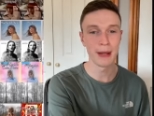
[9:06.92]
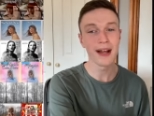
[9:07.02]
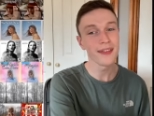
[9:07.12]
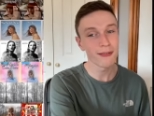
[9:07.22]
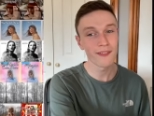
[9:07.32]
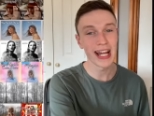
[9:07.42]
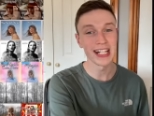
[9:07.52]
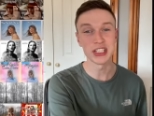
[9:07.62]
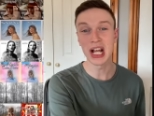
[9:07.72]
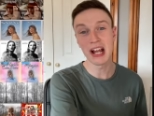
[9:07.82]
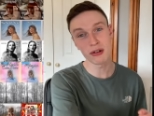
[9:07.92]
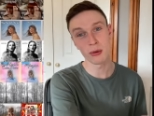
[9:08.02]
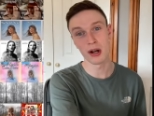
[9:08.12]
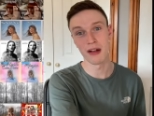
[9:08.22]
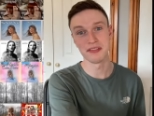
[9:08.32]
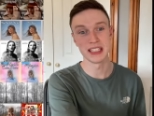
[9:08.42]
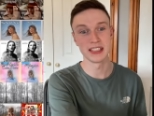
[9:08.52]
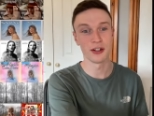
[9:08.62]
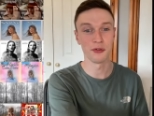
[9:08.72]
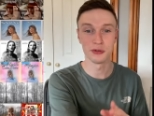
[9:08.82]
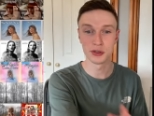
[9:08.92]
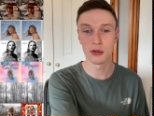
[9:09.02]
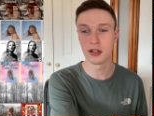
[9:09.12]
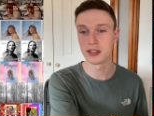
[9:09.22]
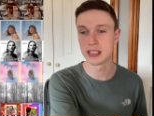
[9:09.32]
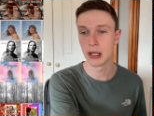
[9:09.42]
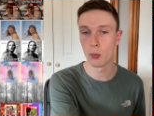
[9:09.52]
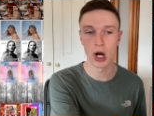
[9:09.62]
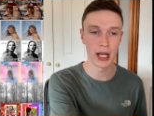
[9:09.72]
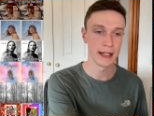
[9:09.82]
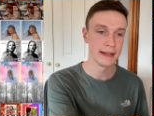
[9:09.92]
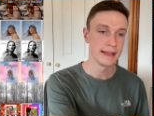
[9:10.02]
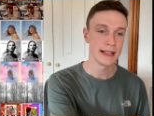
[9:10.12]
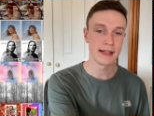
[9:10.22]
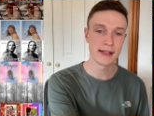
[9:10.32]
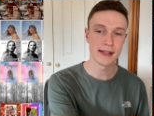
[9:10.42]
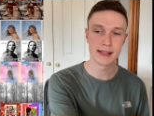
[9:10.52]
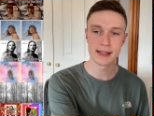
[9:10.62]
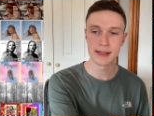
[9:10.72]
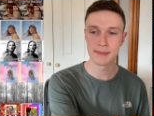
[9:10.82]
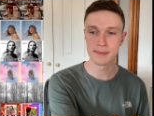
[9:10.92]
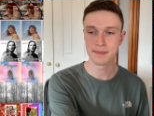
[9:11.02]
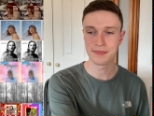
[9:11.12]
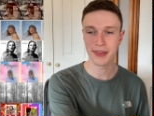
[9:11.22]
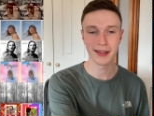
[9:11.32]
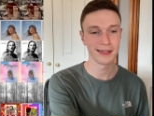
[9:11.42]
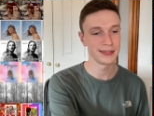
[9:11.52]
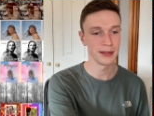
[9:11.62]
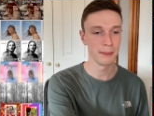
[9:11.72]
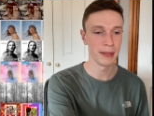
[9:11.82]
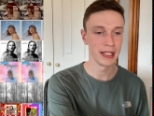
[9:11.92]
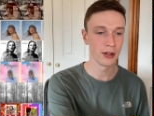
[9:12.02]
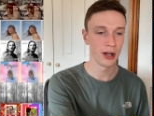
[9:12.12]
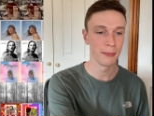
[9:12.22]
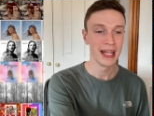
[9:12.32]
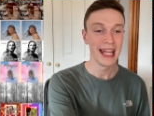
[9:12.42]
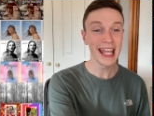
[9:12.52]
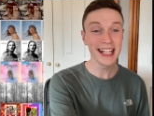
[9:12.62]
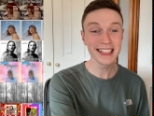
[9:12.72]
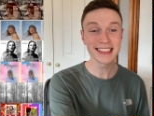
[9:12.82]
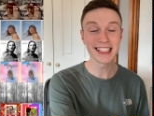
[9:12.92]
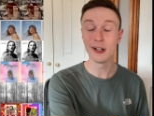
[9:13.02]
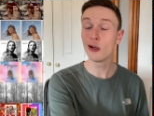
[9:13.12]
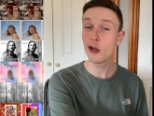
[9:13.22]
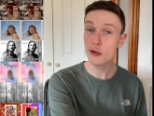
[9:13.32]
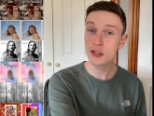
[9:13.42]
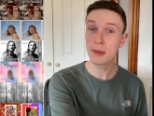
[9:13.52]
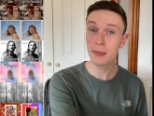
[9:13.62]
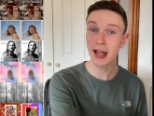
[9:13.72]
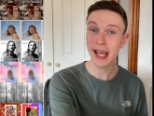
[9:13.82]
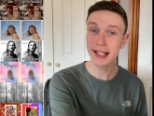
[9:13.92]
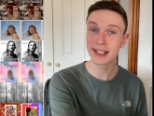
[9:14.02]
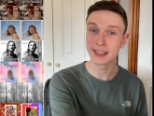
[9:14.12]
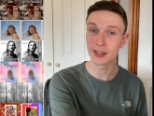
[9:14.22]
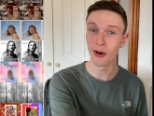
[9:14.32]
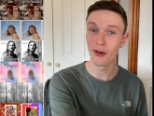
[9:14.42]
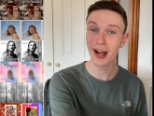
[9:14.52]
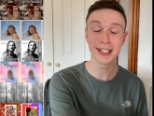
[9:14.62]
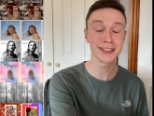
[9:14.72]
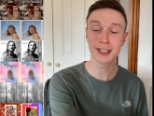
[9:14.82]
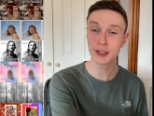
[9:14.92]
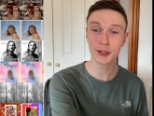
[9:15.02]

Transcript: Better Than Revenge. Everyone loves this song. Don't understand why. Um, uh, me column. Innocent. Loads of people hate this song, and it's such a